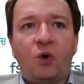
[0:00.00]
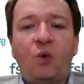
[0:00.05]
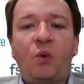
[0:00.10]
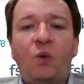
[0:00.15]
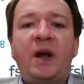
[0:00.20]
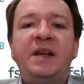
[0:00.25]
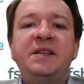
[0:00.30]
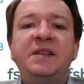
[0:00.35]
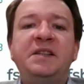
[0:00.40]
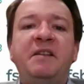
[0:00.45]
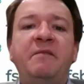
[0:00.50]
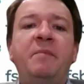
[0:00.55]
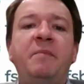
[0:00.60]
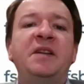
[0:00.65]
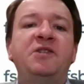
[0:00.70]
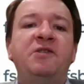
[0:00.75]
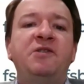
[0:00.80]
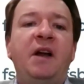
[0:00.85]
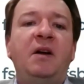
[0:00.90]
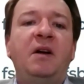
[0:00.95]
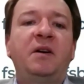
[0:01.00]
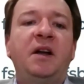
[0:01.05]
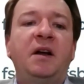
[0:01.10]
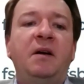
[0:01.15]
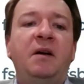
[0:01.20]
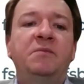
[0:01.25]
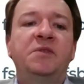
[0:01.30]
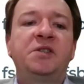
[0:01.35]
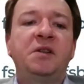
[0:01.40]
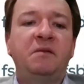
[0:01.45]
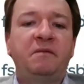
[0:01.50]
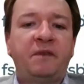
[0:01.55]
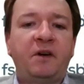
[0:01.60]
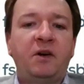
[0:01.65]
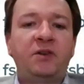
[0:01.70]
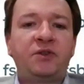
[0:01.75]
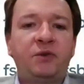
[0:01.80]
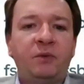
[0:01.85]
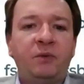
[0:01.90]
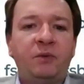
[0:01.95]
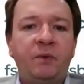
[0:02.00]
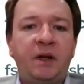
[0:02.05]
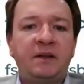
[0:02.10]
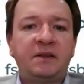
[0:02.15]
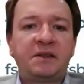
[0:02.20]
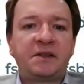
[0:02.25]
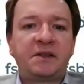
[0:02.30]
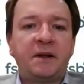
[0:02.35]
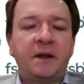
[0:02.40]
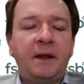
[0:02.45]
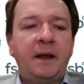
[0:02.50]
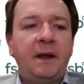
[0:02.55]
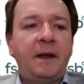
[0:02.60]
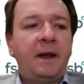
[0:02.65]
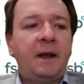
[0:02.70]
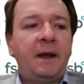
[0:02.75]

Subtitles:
always give better outcomes than virtual ones.